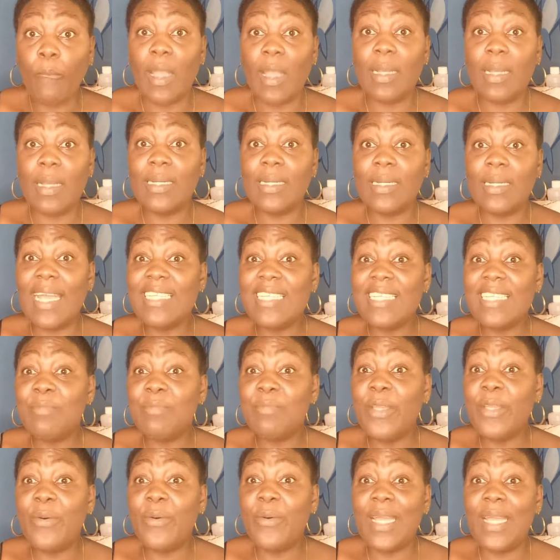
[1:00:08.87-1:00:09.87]
Guys, me know
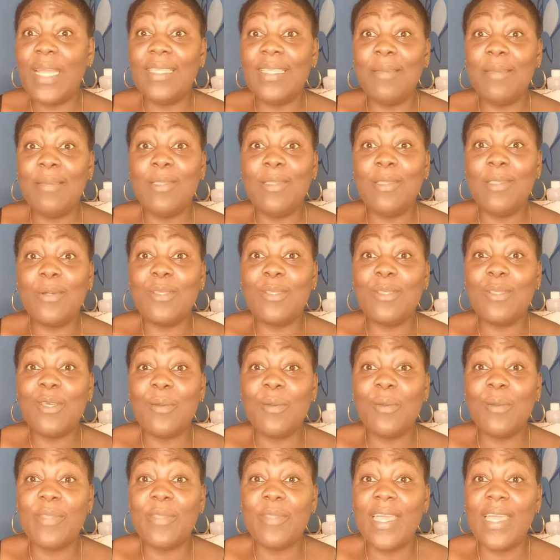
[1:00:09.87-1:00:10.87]
want them look
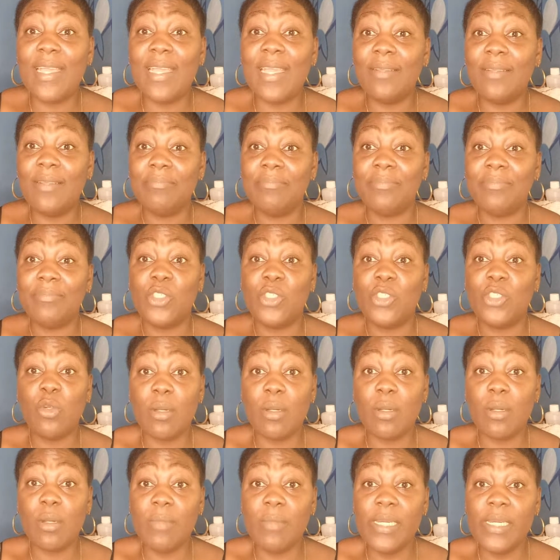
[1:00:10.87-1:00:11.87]
something there choke
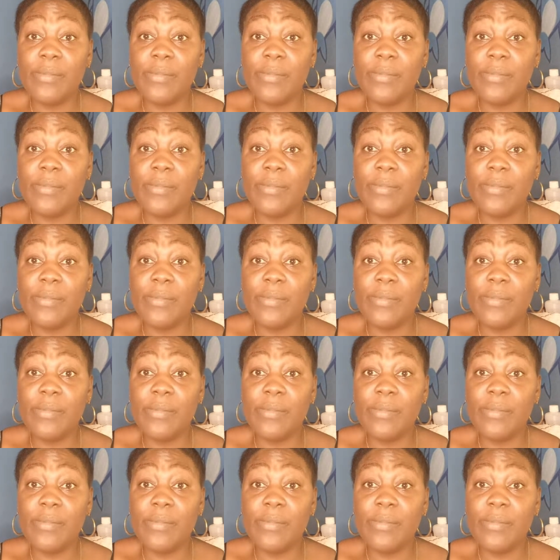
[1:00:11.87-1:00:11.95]
me.